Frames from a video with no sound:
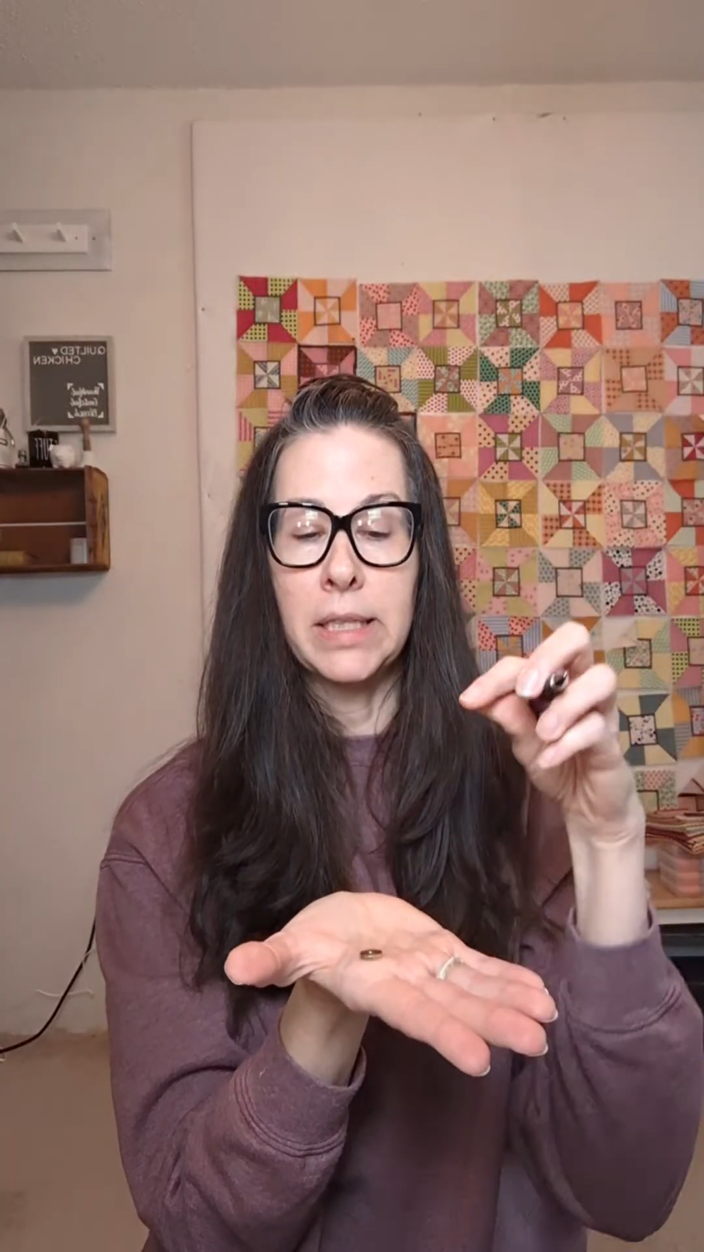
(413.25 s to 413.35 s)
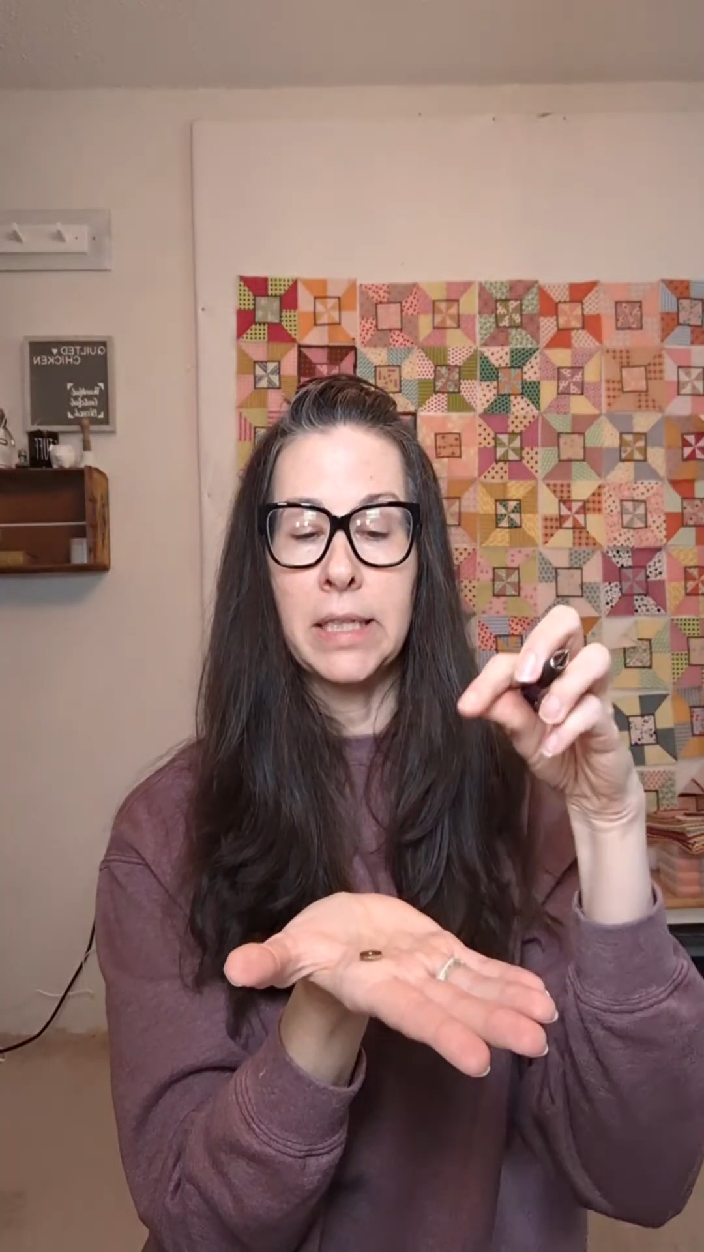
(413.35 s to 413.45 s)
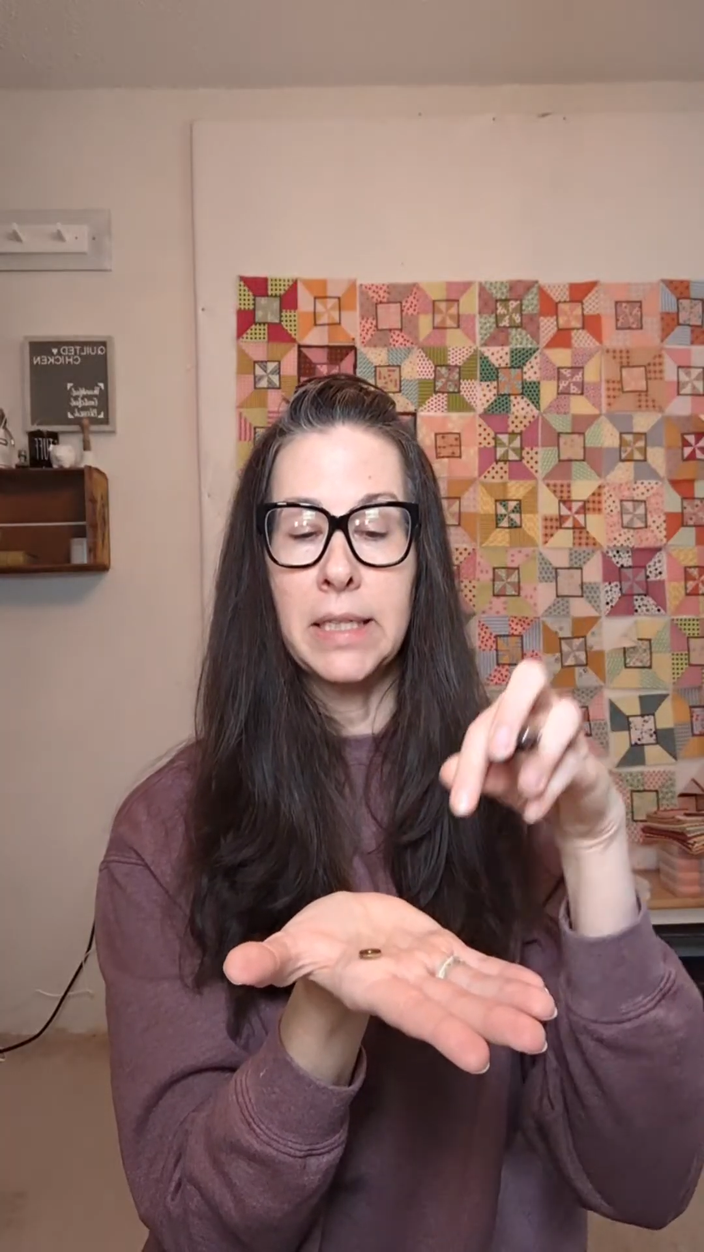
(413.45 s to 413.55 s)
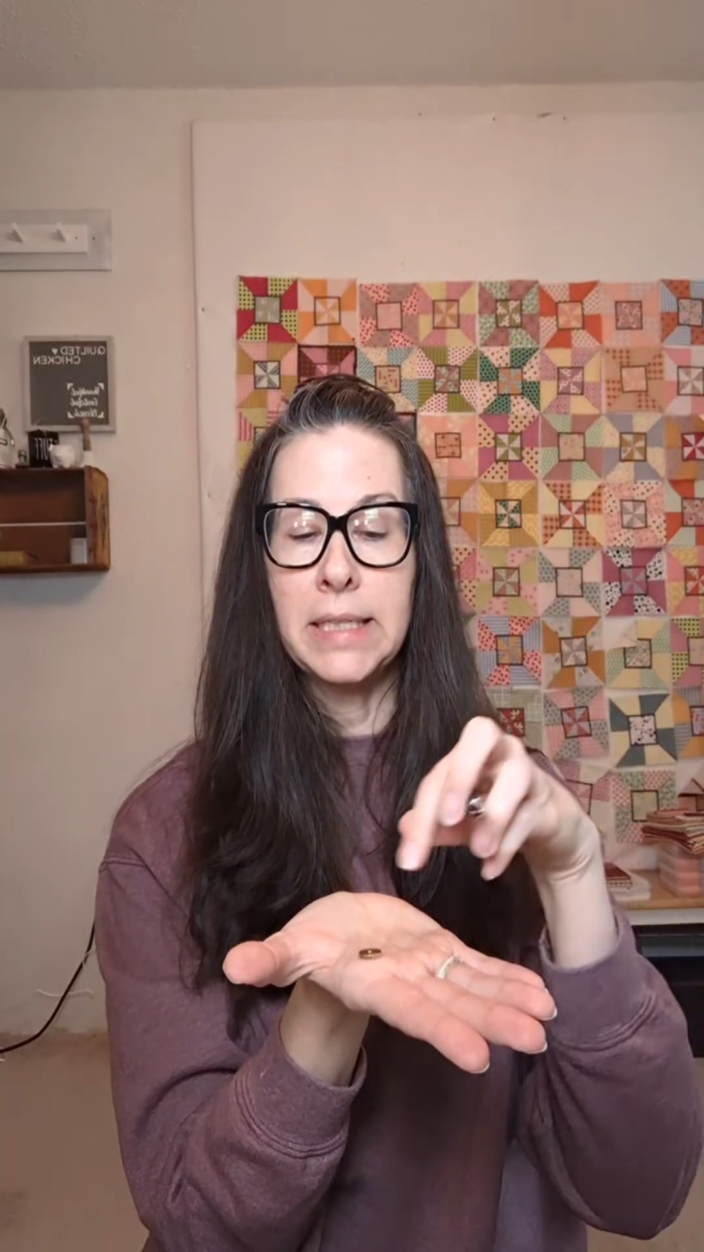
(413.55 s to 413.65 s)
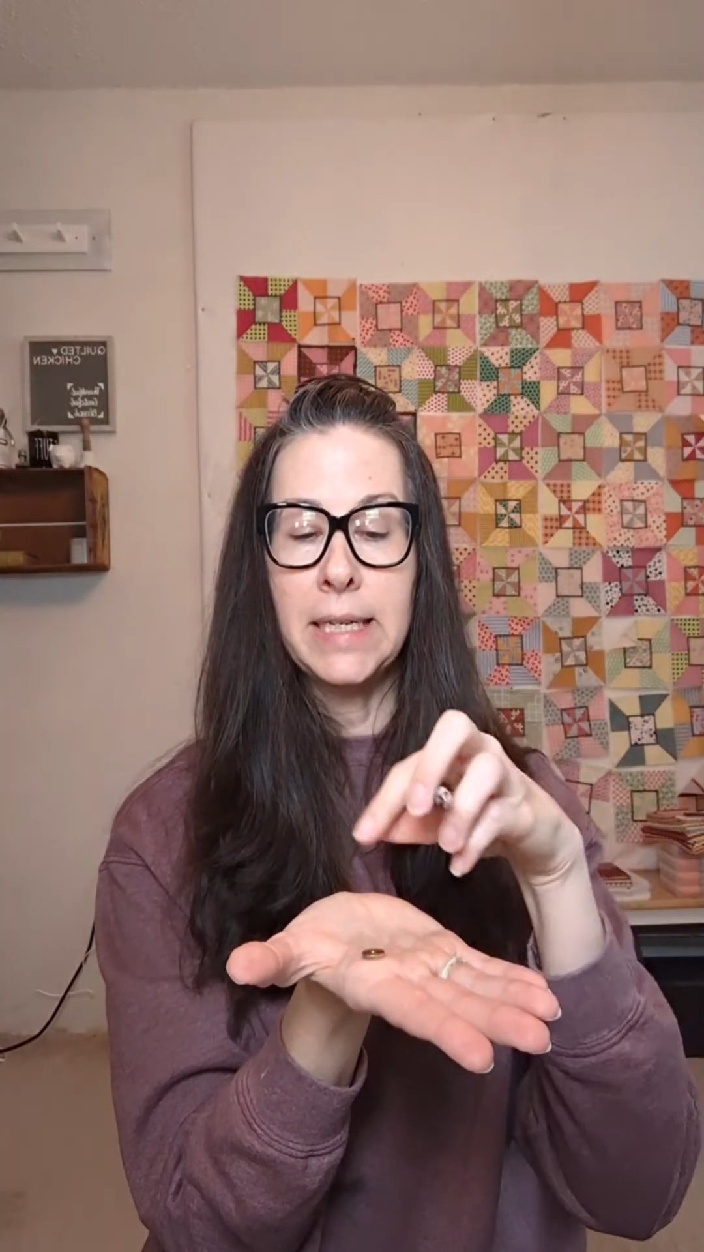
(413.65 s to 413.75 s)

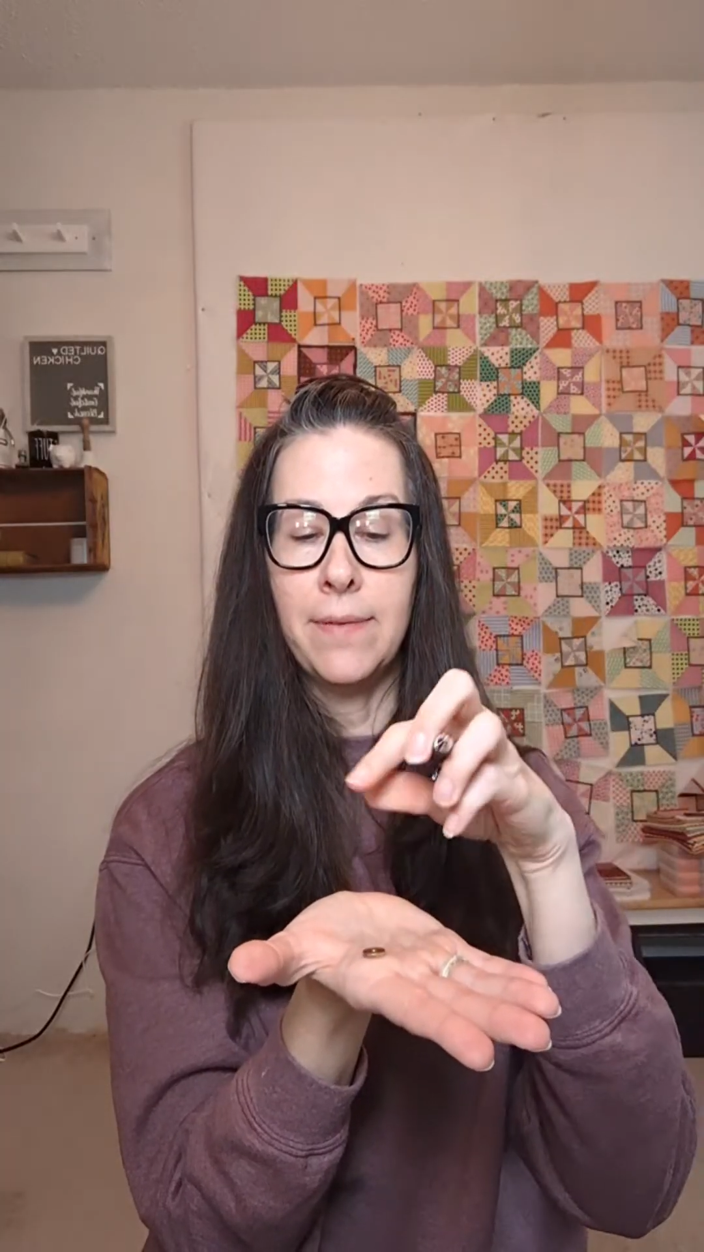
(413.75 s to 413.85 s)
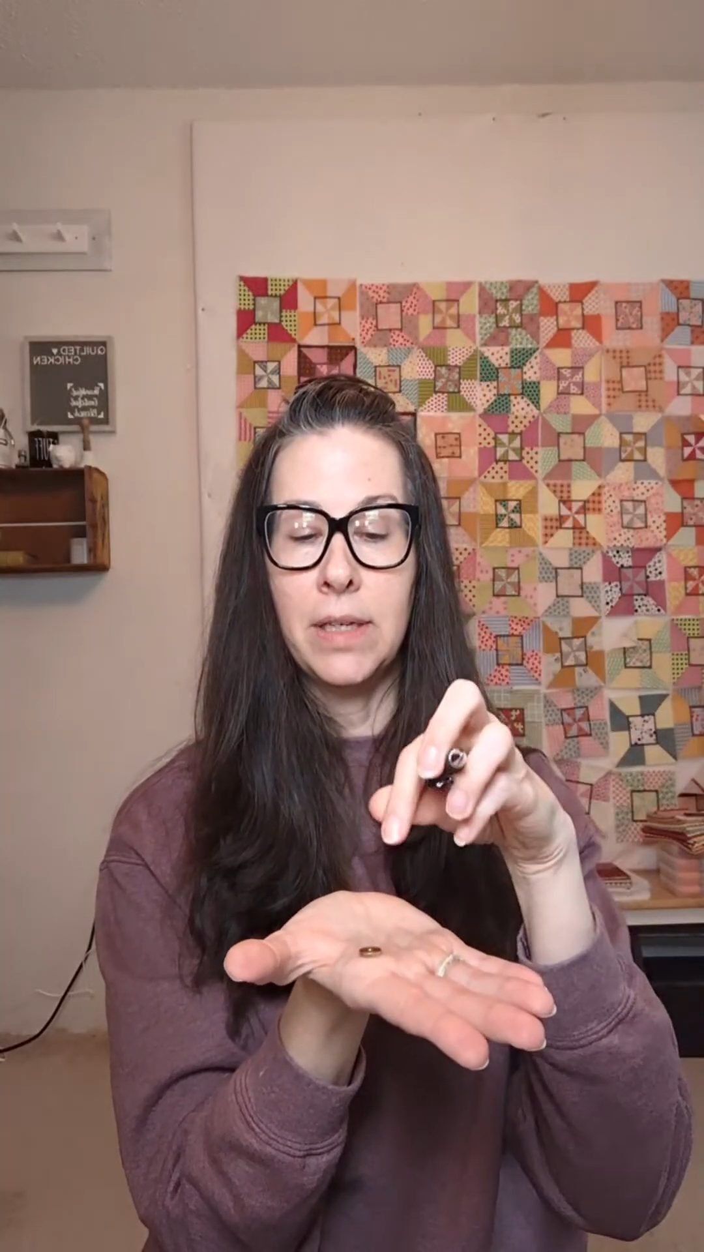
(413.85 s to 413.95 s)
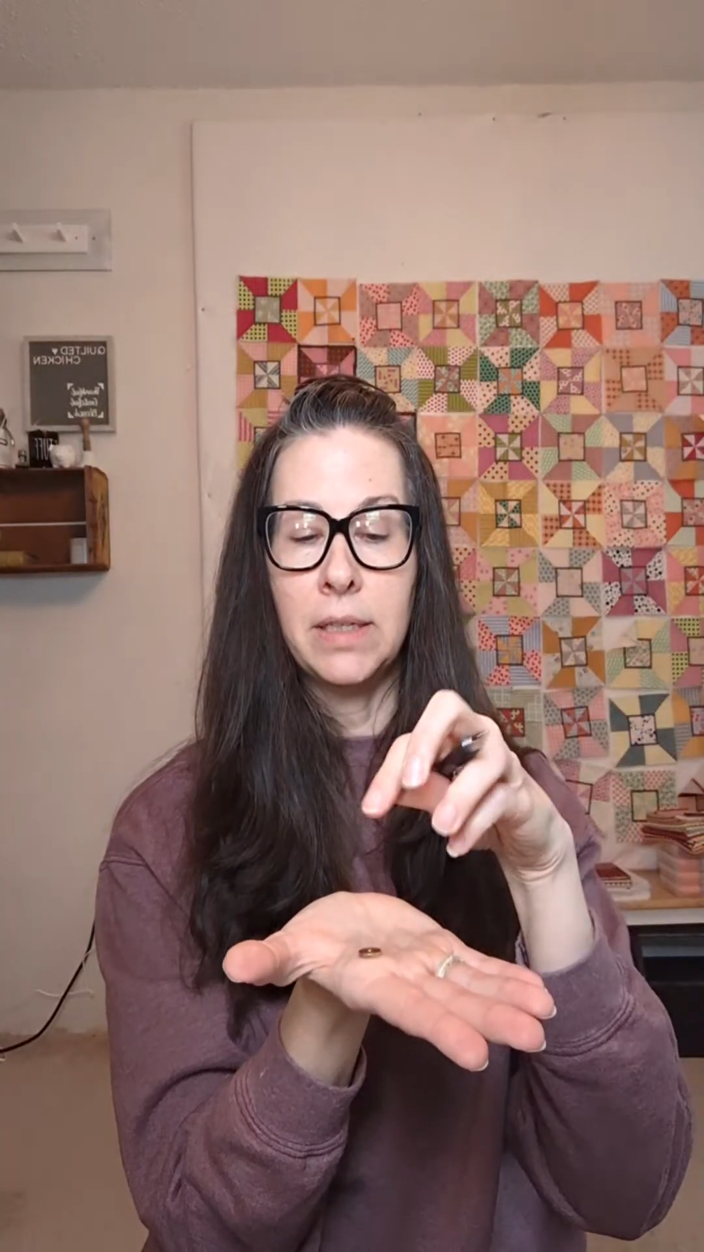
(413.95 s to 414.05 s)
little divot